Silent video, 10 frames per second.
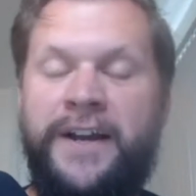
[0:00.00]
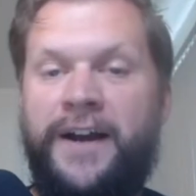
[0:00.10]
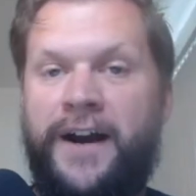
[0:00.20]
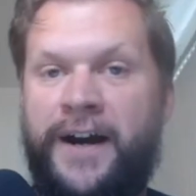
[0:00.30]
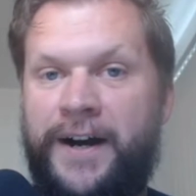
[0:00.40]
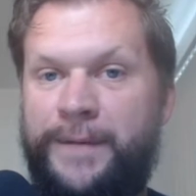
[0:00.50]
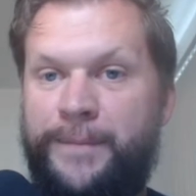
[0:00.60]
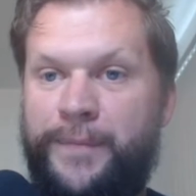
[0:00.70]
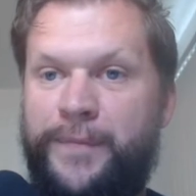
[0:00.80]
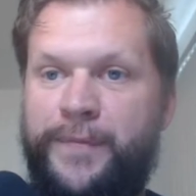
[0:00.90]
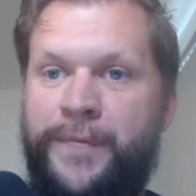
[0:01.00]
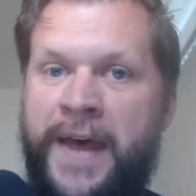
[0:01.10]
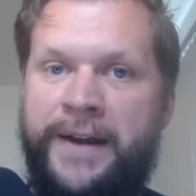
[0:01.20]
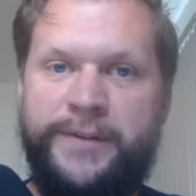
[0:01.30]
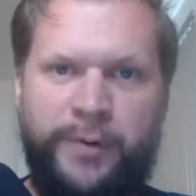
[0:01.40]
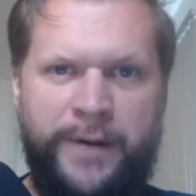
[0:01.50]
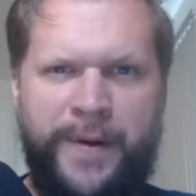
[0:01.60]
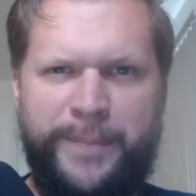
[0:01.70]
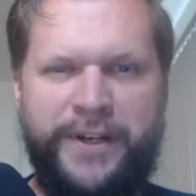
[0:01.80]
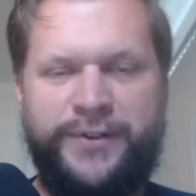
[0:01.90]
That is probably my
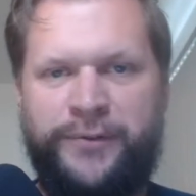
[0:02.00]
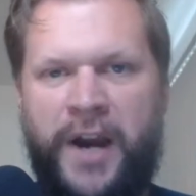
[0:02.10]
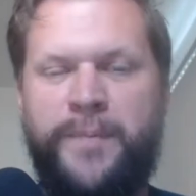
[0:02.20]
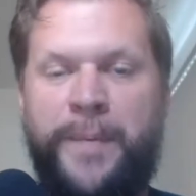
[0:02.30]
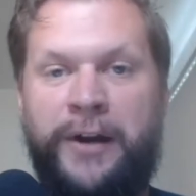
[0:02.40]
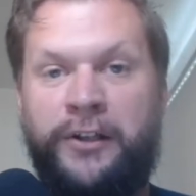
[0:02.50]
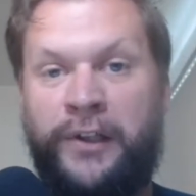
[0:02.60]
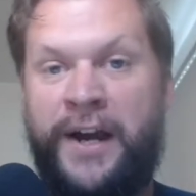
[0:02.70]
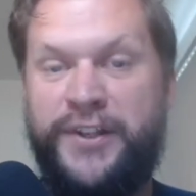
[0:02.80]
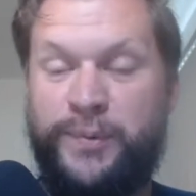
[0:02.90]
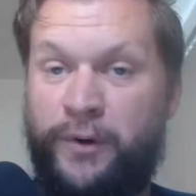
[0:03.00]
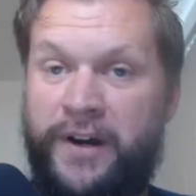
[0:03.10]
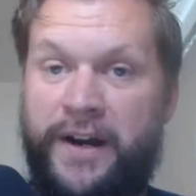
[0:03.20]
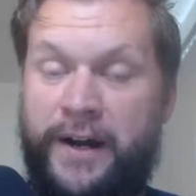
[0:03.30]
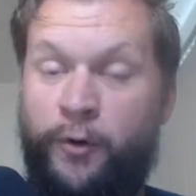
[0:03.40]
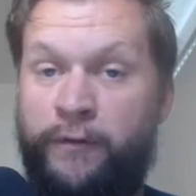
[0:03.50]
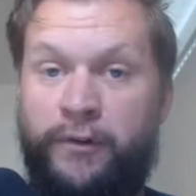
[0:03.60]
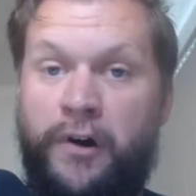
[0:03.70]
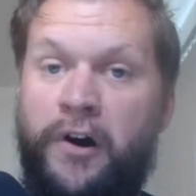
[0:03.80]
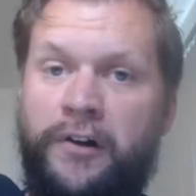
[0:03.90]
biggest gripe about Alliance War
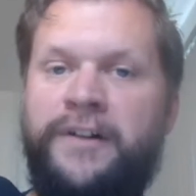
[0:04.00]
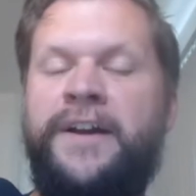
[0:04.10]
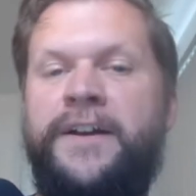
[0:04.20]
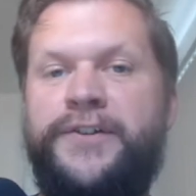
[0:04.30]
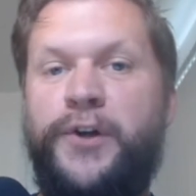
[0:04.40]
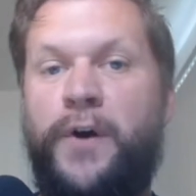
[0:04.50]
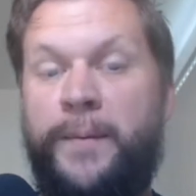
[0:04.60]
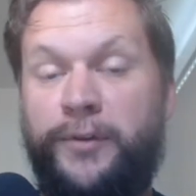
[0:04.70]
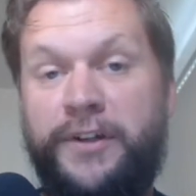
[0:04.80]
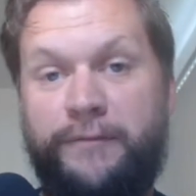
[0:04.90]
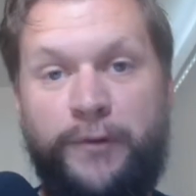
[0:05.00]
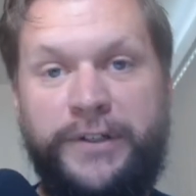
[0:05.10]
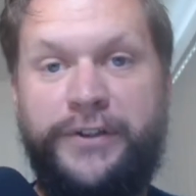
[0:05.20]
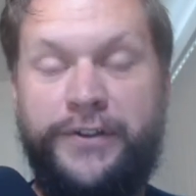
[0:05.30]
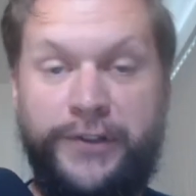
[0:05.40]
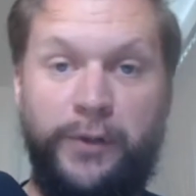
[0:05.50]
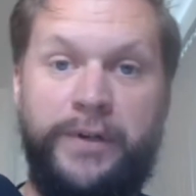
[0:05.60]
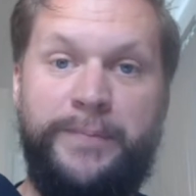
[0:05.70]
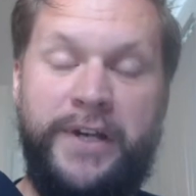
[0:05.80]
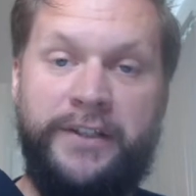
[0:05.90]
overall. So I'm looking forward to the solo
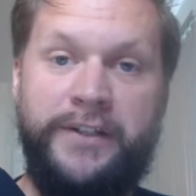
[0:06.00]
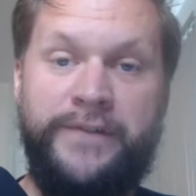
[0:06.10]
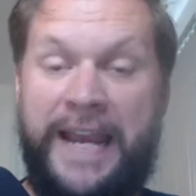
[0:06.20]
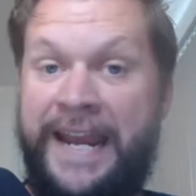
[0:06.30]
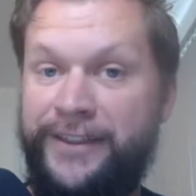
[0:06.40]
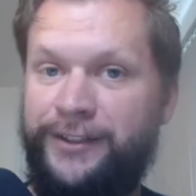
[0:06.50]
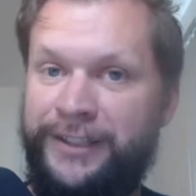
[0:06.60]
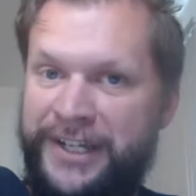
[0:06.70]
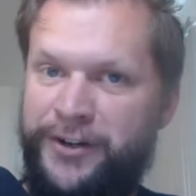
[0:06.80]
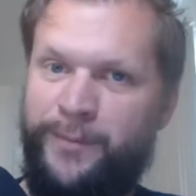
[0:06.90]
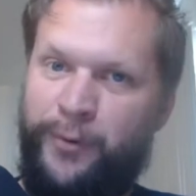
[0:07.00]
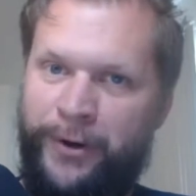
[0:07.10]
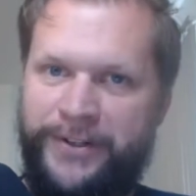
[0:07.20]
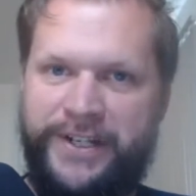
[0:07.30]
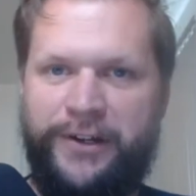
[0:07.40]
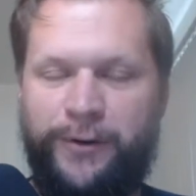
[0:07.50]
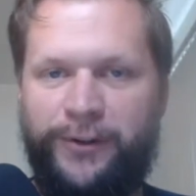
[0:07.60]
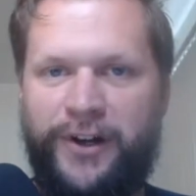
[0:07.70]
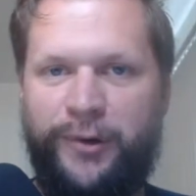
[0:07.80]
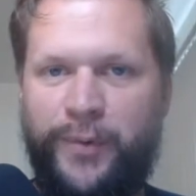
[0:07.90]
objectives and the leaderboards that go
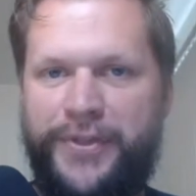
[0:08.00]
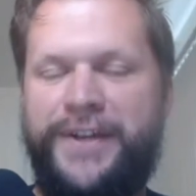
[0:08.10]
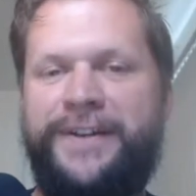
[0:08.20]
along with it,